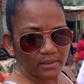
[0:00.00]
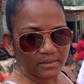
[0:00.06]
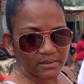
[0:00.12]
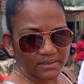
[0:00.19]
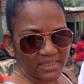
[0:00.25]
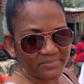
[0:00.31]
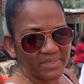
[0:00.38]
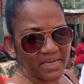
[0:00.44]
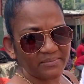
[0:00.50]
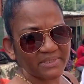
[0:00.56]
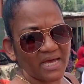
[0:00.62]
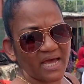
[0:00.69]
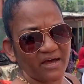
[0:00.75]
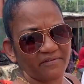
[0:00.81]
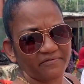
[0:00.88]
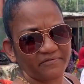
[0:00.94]
sometimes I
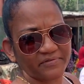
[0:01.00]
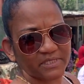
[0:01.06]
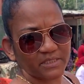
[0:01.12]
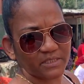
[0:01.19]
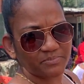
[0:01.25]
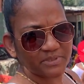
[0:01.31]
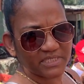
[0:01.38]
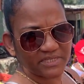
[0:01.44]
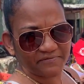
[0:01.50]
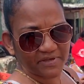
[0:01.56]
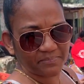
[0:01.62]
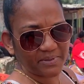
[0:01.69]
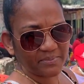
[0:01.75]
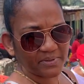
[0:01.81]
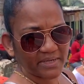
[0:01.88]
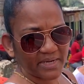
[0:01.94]
have specific
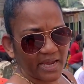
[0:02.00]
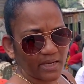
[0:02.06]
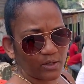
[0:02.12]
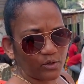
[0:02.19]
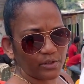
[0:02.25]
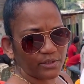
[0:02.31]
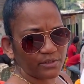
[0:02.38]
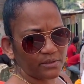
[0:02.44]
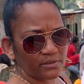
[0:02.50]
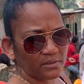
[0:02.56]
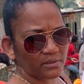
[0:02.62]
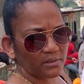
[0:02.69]
people that I go to,